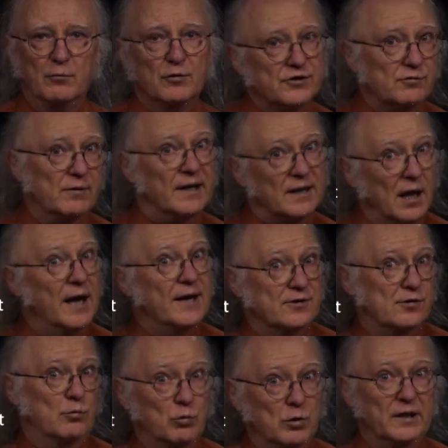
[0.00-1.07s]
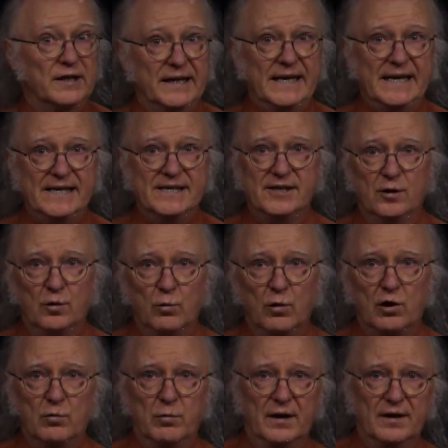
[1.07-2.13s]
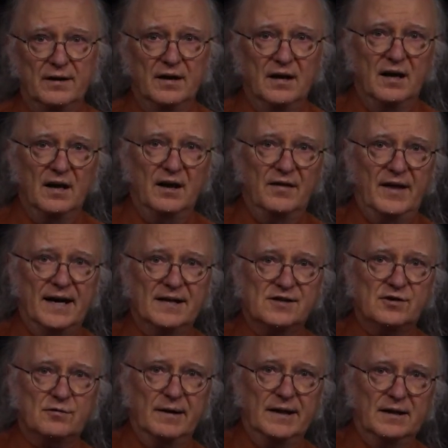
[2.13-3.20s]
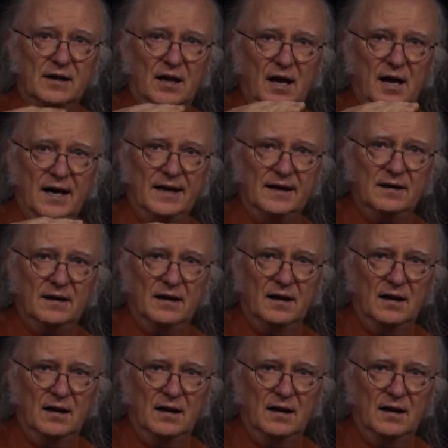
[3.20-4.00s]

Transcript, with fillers: Well, straight lines are really easy to work with. That straight line